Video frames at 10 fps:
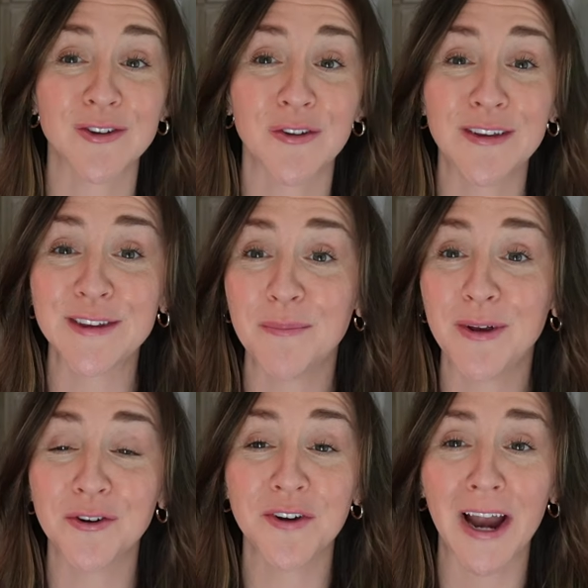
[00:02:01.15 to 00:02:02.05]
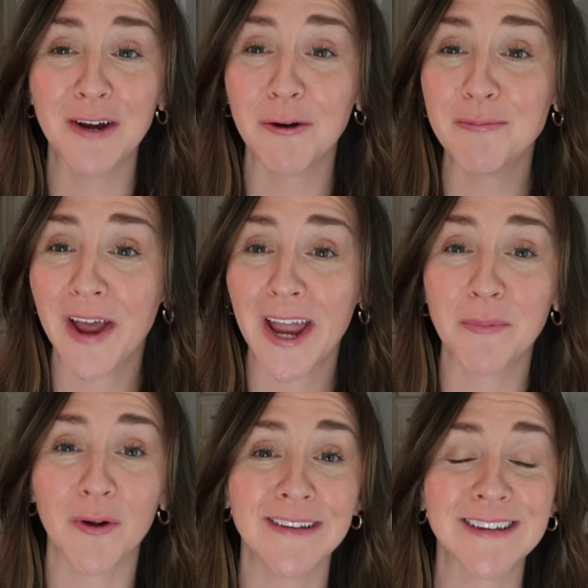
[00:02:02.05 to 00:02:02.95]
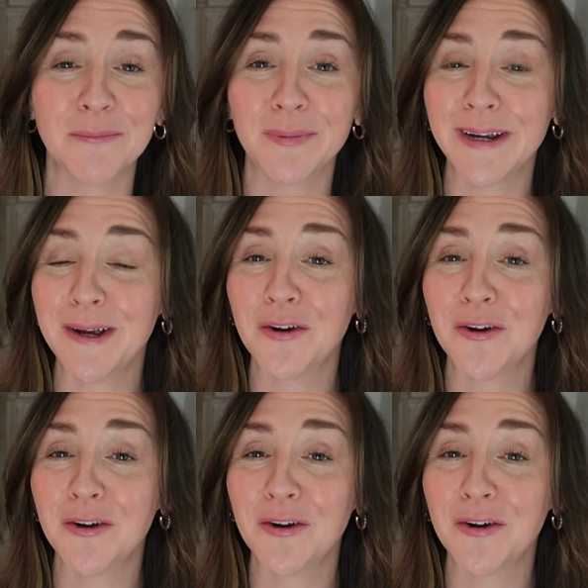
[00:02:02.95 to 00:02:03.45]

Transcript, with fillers: So can be your dining room table, this can be